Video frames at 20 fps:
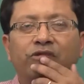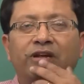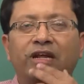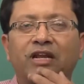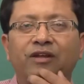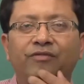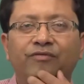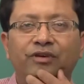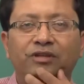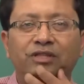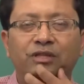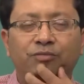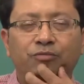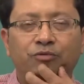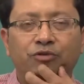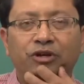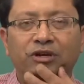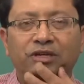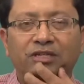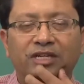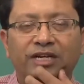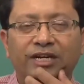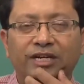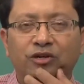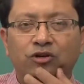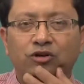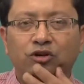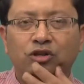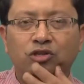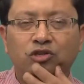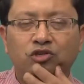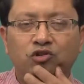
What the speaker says: deliver the products later on.